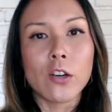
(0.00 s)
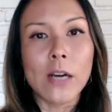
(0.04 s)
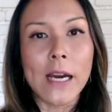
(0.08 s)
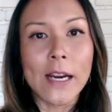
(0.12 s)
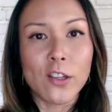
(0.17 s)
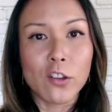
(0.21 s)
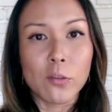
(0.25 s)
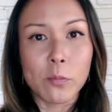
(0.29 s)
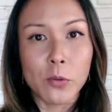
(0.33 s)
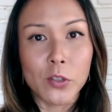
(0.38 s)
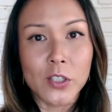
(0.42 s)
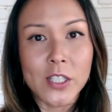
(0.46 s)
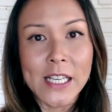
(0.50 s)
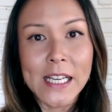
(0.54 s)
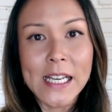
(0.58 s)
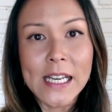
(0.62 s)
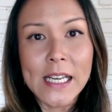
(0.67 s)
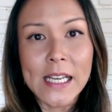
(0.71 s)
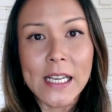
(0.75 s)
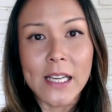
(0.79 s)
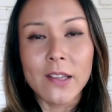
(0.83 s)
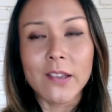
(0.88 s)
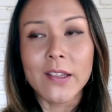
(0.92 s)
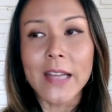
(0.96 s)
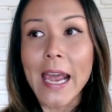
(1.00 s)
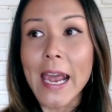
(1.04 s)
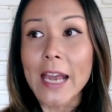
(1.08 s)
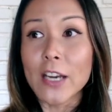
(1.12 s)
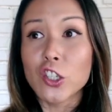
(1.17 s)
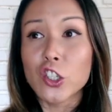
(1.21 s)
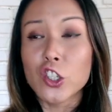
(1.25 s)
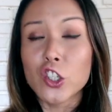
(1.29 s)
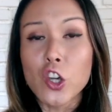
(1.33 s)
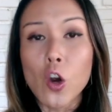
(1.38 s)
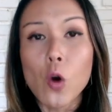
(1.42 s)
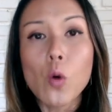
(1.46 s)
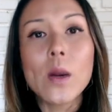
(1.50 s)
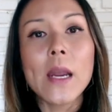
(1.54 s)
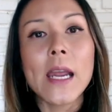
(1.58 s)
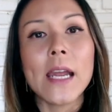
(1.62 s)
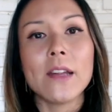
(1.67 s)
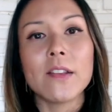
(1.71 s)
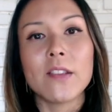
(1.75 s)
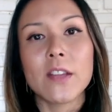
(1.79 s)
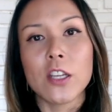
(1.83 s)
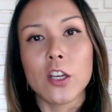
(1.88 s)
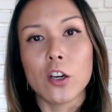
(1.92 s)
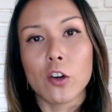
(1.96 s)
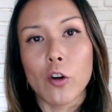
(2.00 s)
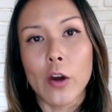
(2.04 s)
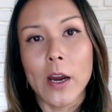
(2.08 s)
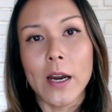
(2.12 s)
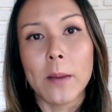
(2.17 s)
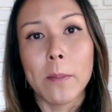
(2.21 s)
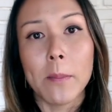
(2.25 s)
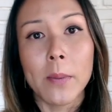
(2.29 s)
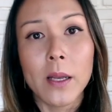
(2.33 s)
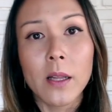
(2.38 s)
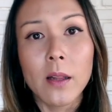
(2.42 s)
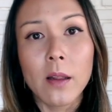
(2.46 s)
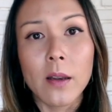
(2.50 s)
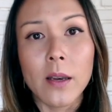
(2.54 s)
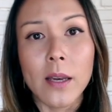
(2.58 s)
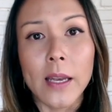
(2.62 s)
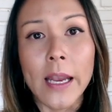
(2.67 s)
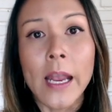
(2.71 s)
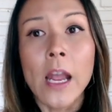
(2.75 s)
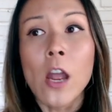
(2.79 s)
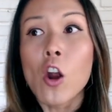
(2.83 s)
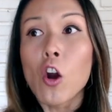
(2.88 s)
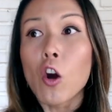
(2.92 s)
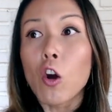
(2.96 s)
expertise and showcasing your credibility